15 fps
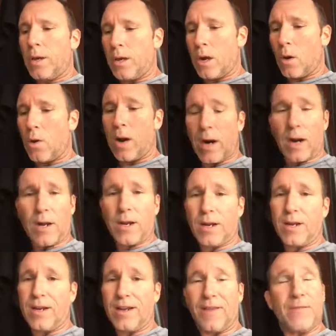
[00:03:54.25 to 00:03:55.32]
You know what?
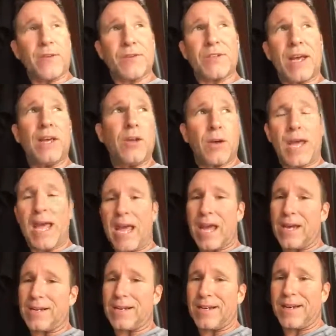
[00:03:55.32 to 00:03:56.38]
If you say you
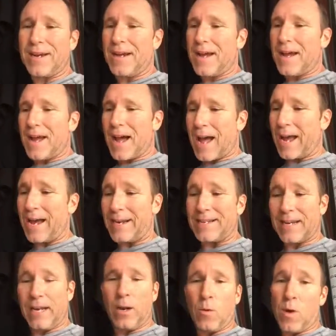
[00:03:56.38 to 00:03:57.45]
can't, I got to
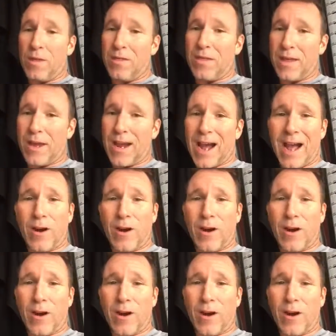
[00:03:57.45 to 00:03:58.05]
tell you one thing.